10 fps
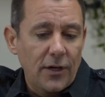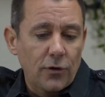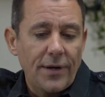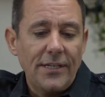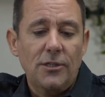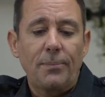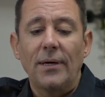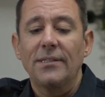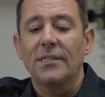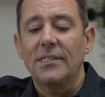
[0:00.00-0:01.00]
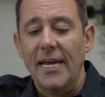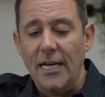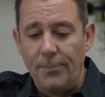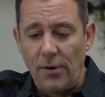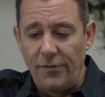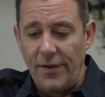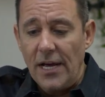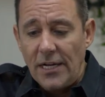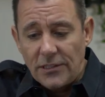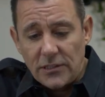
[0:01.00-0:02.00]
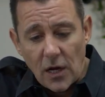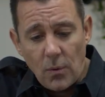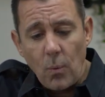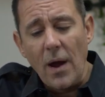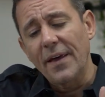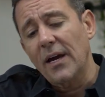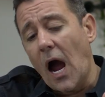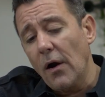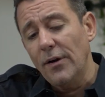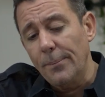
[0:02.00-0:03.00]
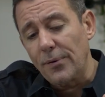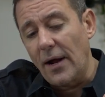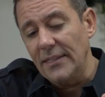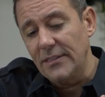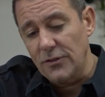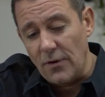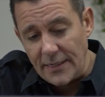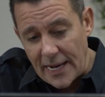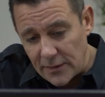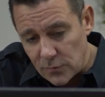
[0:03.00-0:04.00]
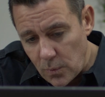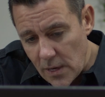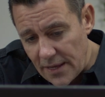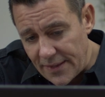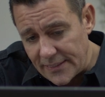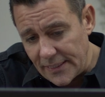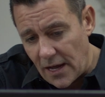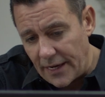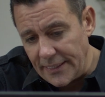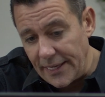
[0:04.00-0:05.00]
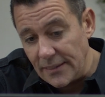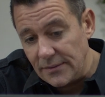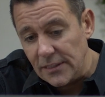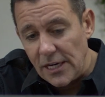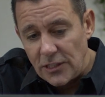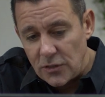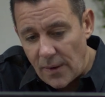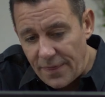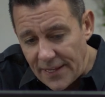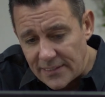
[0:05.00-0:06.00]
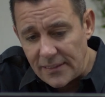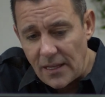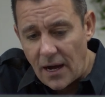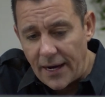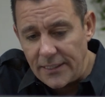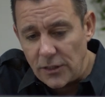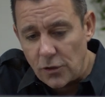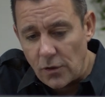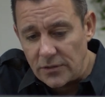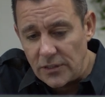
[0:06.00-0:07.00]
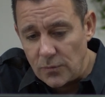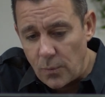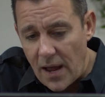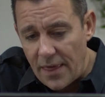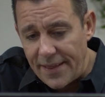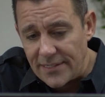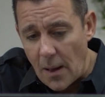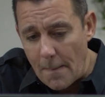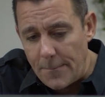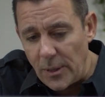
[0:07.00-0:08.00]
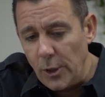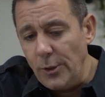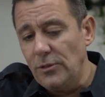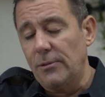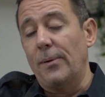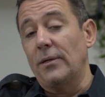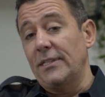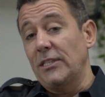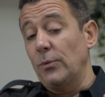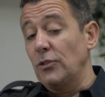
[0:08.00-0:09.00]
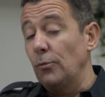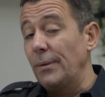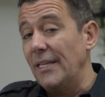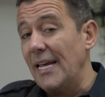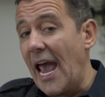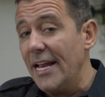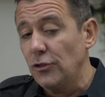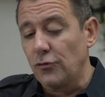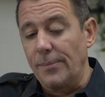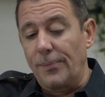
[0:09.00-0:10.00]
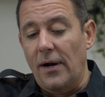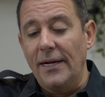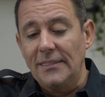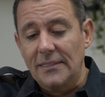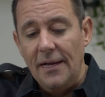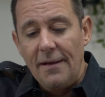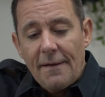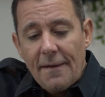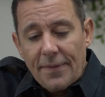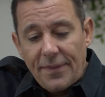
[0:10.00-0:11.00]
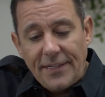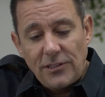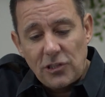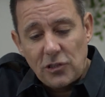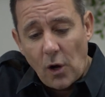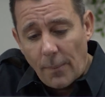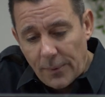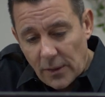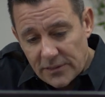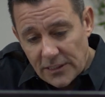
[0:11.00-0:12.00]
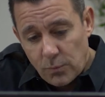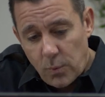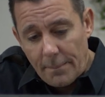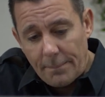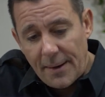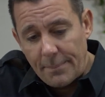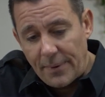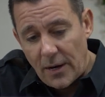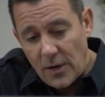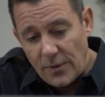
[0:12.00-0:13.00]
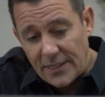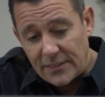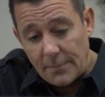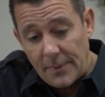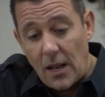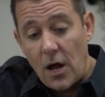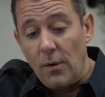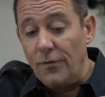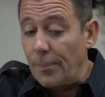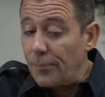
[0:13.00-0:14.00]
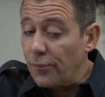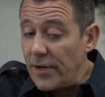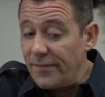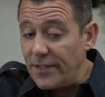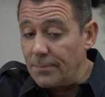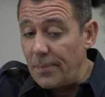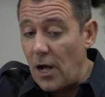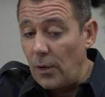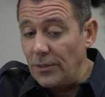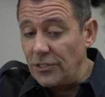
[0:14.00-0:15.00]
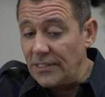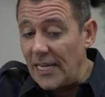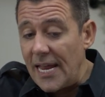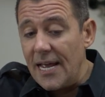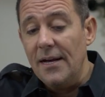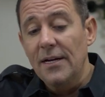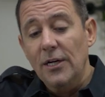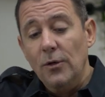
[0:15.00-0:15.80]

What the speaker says: green spot is the take profit. So where the current price is right now is where this line is. So when this line crosses where this blue spot is, which would be the entry price, the stop loss is 1 pip below this low of the previous bar, which is here.